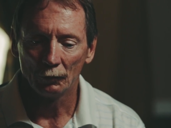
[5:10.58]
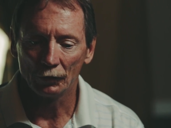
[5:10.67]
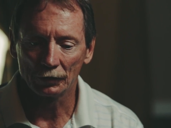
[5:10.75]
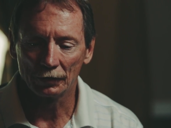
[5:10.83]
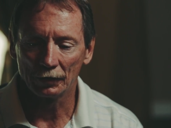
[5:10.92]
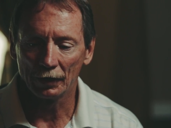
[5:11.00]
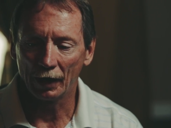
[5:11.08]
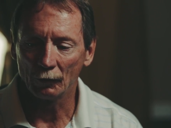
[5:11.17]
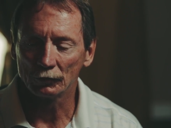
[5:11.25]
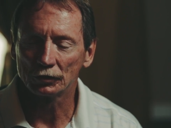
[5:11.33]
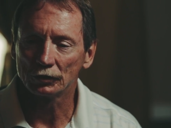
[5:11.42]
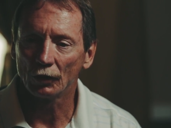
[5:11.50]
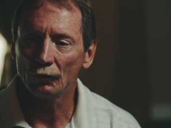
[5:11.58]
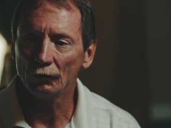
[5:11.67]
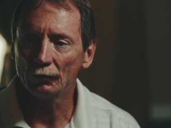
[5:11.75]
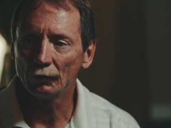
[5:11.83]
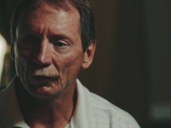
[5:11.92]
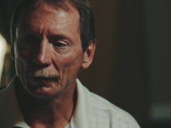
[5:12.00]
but I was
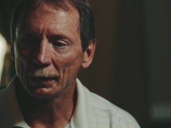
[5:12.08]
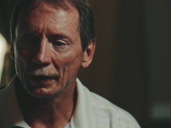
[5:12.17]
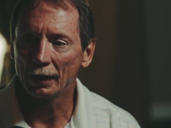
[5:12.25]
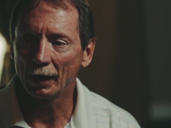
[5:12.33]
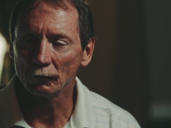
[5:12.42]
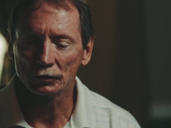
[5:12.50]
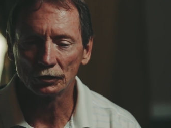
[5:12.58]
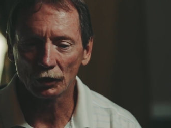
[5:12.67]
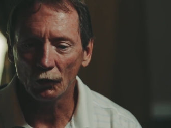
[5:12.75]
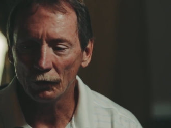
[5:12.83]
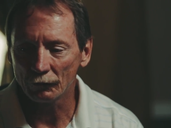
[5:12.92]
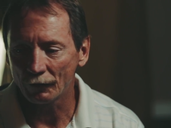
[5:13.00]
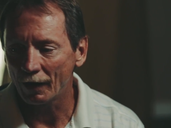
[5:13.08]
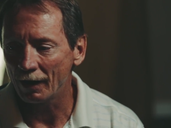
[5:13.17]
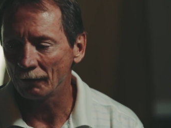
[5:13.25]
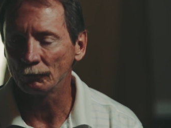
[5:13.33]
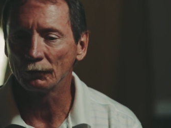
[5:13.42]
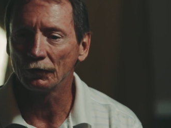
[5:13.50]
so I was so
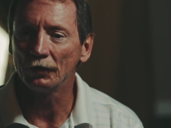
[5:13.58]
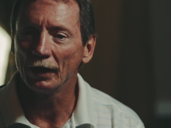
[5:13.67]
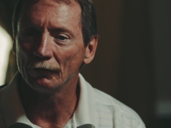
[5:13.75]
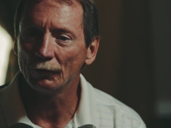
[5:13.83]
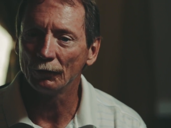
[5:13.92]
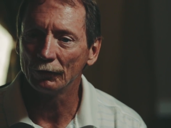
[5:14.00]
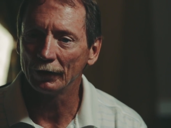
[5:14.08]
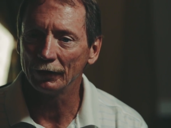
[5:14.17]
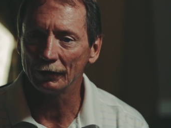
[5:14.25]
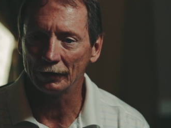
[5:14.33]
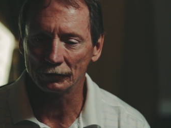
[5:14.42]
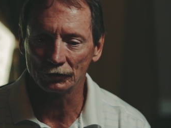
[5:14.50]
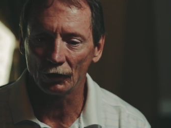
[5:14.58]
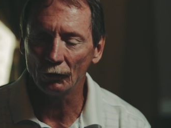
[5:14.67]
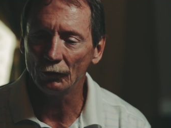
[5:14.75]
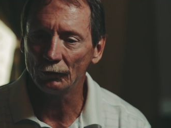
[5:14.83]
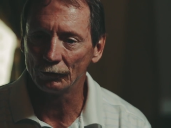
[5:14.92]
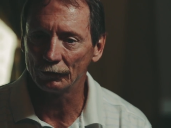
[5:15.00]
involved with the devil and, and
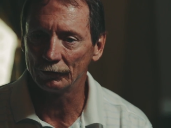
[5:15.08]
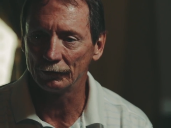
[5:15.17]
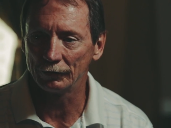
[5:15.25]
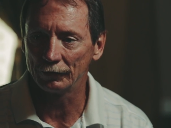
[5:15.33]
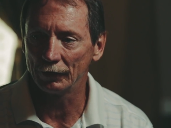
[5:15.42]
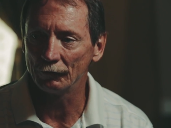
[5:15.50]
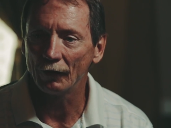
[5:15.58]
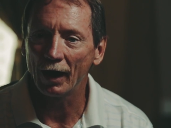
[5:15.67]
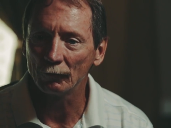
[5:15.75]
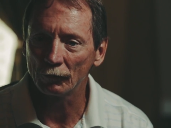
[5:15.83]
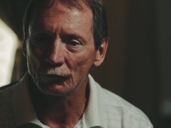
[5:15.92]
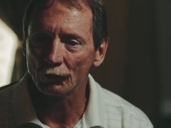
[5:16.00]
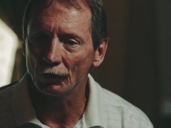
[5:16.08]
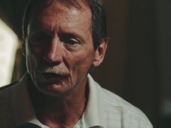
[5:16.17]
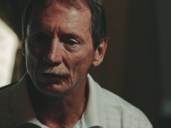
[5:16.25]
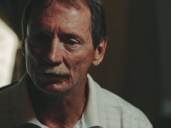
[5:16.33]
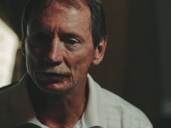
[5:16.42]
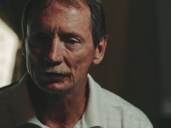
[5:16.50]
so involved with
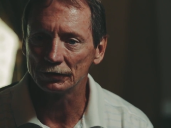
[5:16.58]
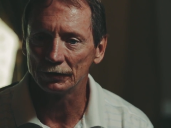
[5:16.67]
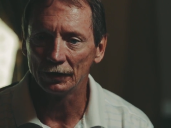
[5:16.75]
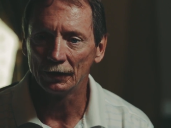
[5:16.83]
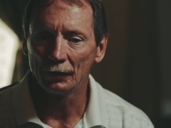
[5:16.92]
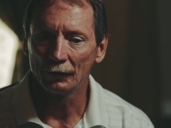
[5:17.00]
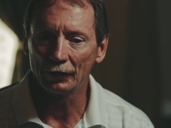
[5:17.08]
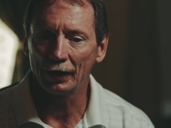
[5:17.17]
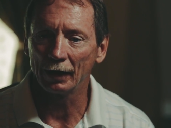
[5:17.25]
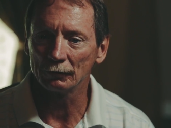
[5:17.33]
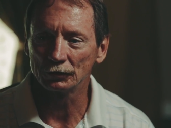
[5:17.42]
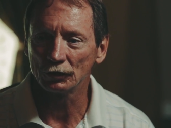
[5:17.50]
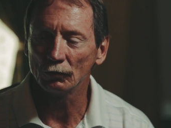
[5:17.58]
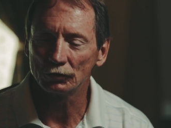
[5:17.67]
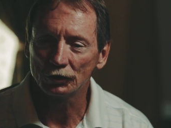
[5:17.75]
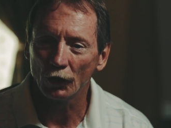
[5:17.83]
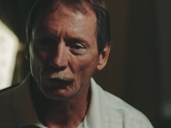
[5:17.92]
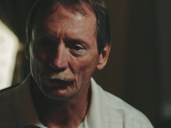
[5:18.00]
drugs that I was so
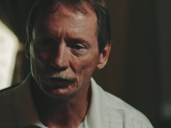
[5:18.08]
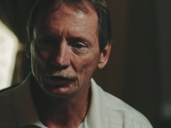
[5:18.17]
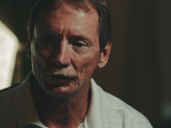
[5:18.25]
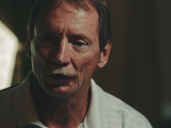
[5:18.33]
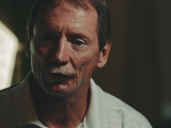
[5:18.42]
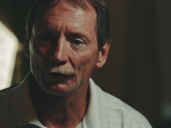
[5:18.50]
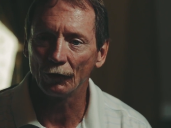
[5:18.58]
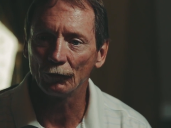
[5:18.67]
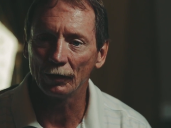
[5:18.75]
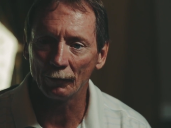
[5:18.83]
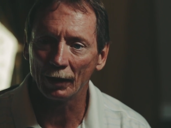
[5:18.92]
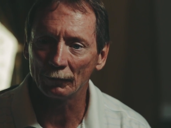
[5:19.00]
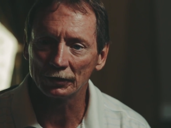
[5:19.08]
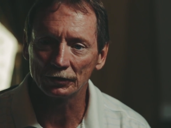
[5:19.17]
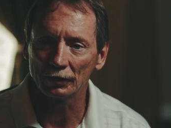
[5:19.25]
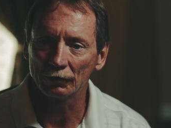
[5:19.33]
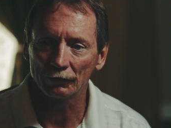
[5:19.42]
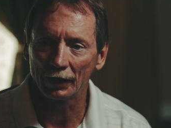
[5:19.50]
selfish and cared only about
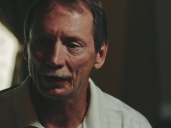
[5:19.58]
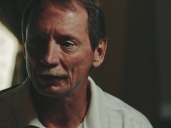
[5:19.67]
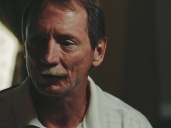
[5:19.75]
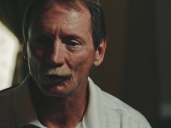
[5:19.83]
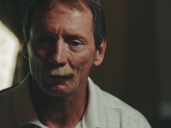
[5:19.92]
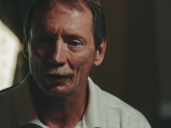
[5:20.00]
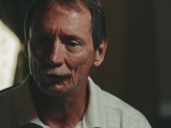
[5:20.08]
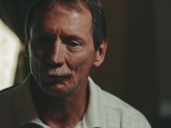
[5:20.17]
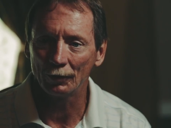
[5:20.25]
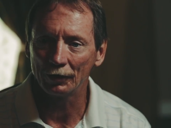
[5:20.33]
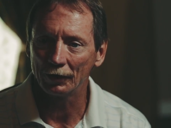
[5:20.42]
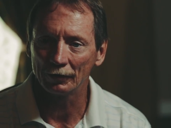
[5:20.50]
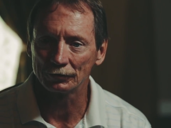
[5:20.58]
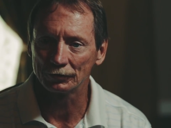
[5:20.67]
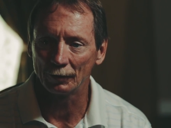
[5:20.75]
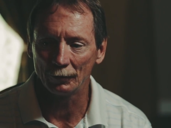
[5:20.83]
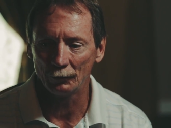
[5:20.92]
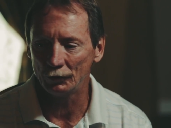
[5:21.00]
myself. I didn't care about nobody
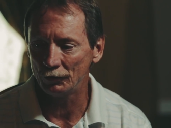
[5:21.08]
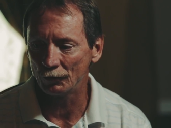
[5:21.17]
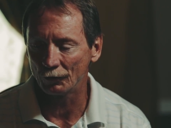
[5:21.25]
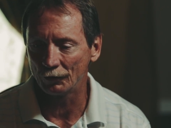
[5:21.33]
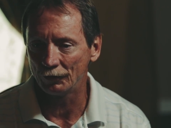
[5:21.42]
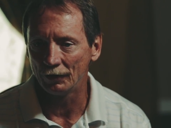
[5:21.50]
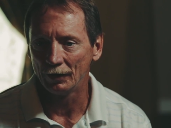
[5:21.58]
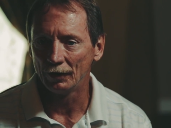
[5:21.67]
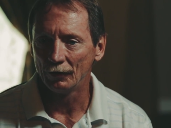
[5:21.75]
else. I mean, when you're on,